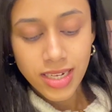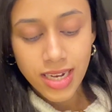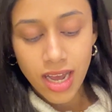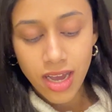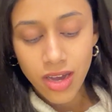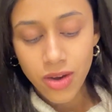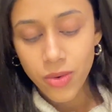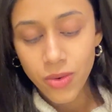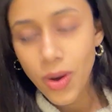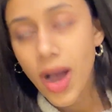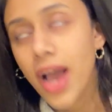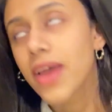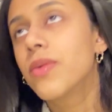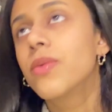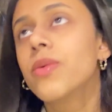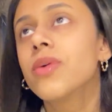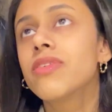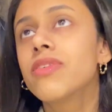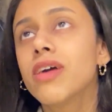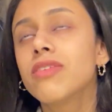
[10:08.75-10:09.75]
Now I
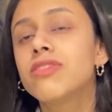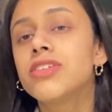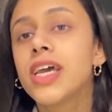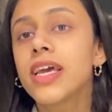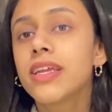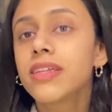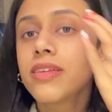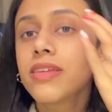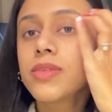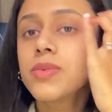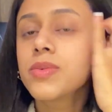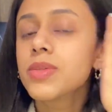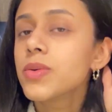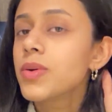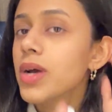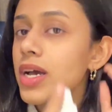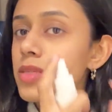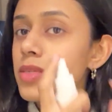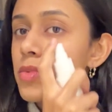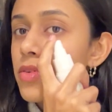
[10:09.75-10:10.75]
don't know if I've shared this with you
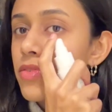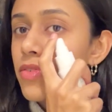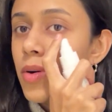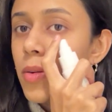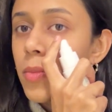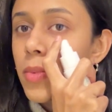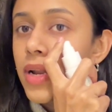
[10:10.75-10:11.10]
guys before,